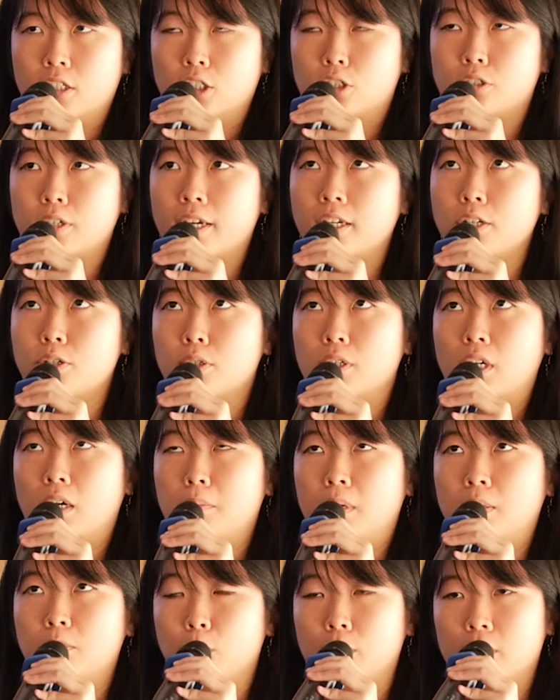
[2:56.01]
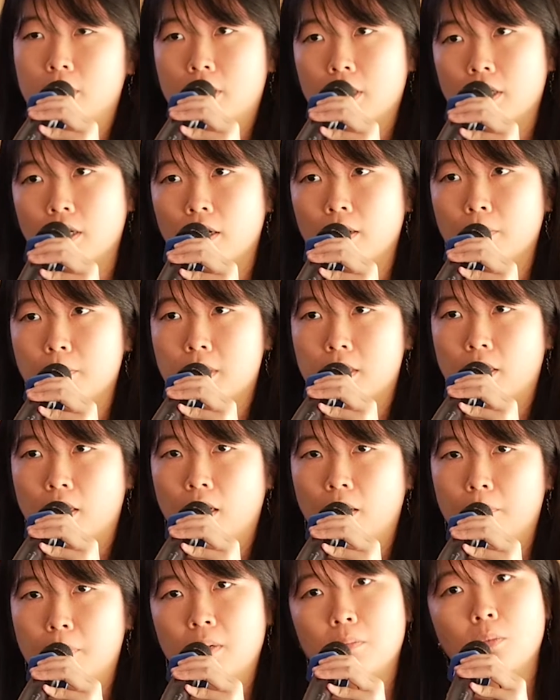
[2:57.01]
trying to come up with terms that
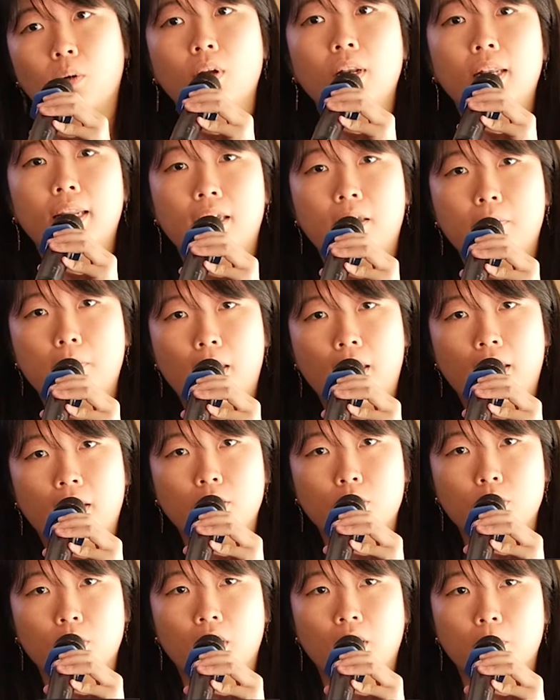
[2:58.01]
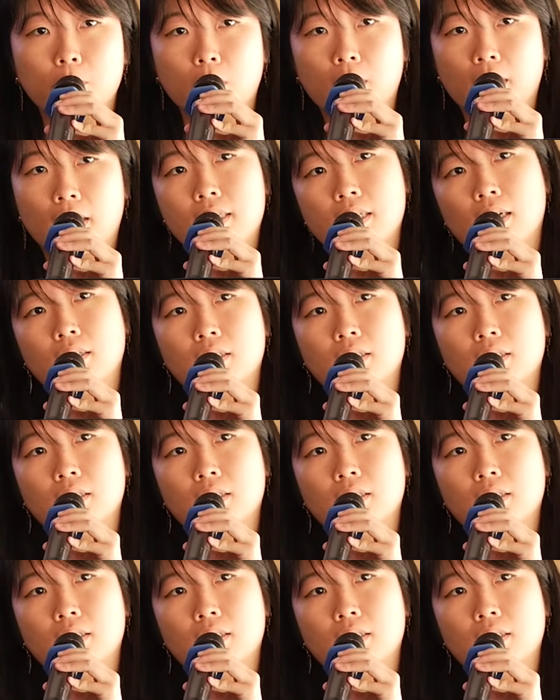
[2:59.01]
are a bit more layman to help you guys